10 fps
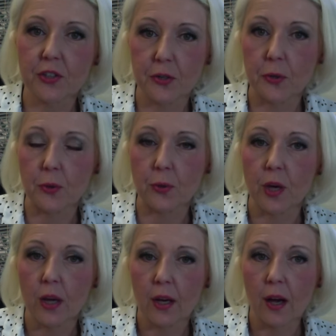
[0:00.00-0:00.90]
to
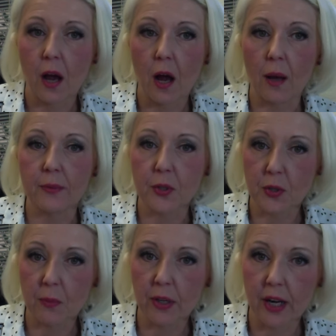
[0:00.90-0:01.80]

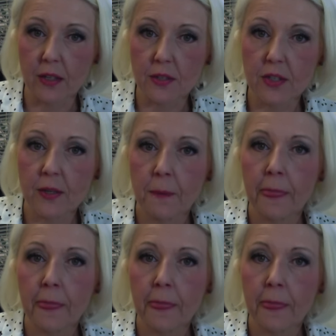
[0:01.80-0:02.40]
someone else.